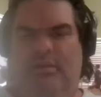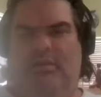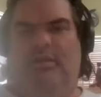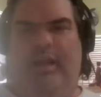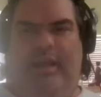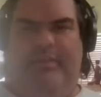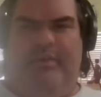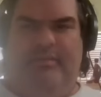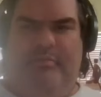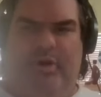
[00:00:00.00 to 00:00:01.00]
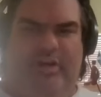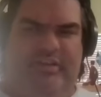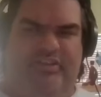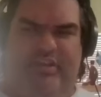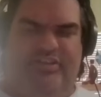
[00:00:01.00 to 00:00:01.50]
So. And I think in the
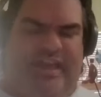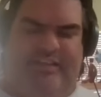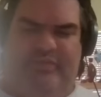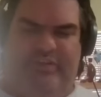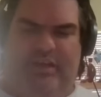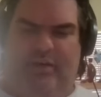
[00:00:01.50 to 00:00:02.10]
markets like Jacksonville